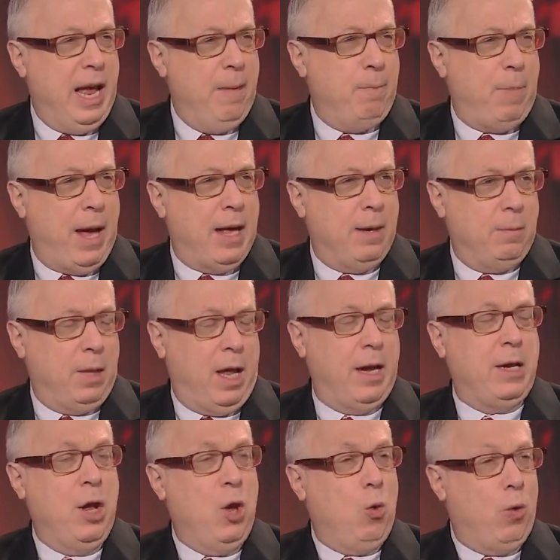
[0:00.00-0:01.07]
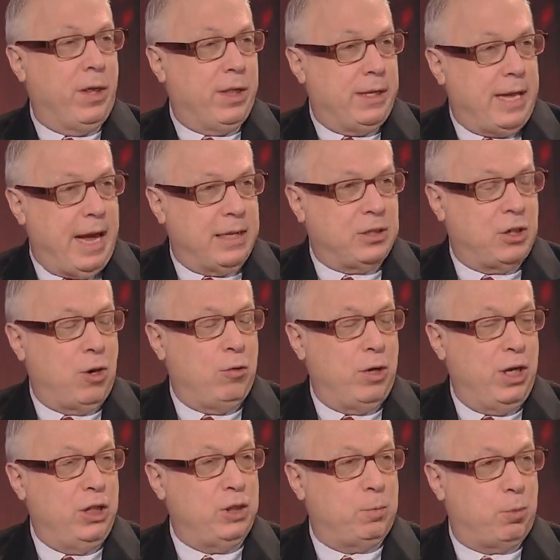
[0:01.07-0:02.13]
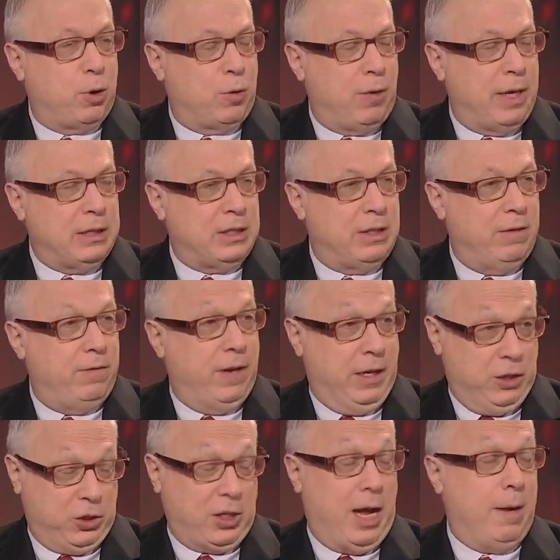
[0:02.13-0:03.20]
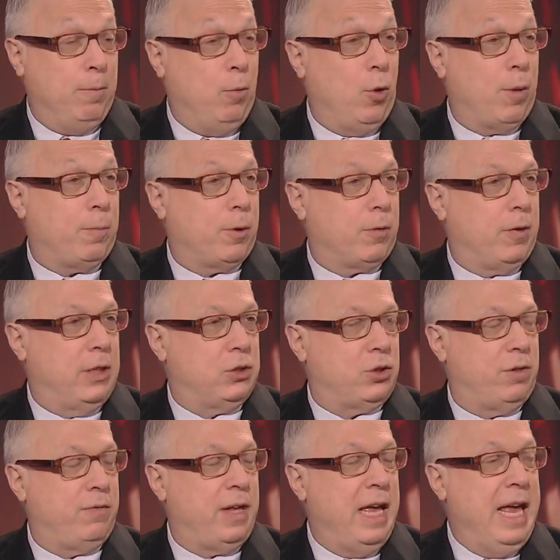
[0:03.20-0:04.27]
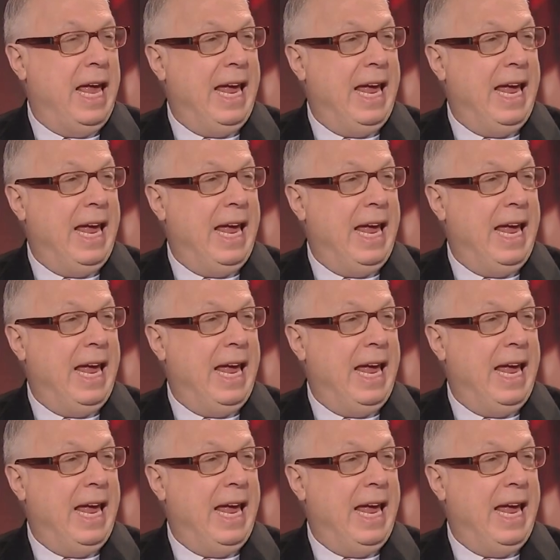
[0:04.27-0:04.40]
And bottom line, while the tax code is progressive, and it's gotten more progressive,